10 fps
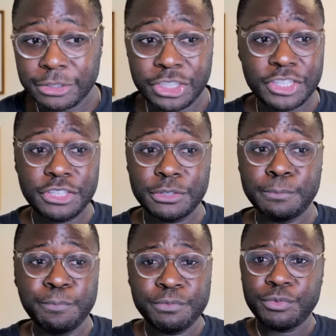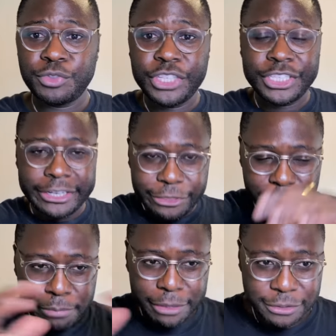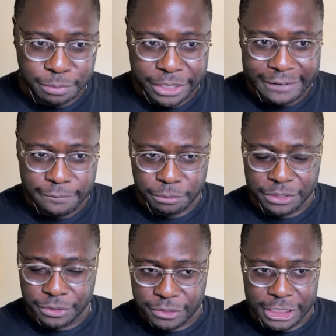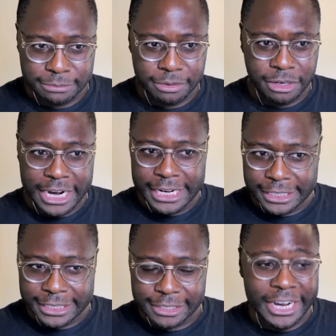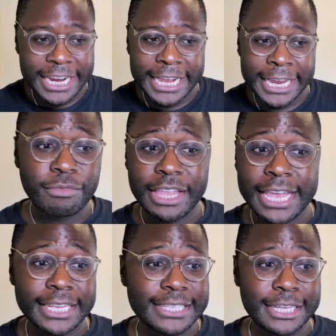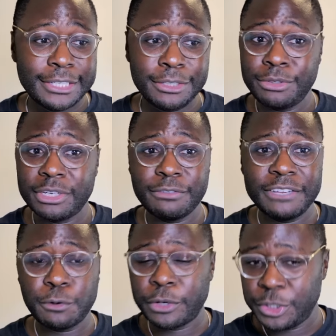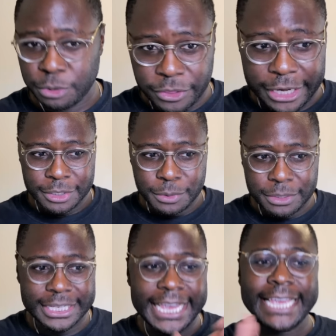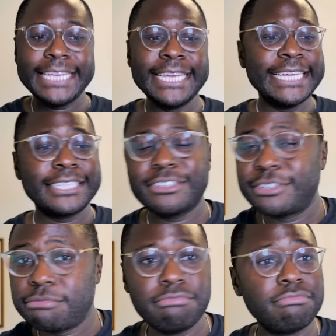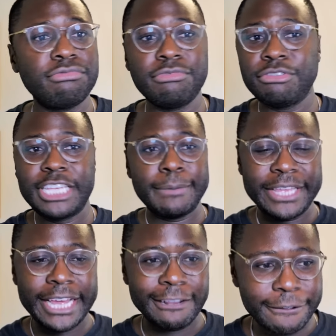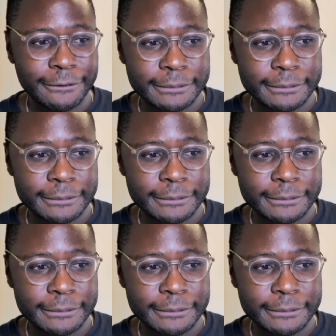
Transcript: teach you the entire thought process we have with our research team, our analytics, our AI. And let's say you don't even want to do all that. You want to say, hey, just give me the alpha.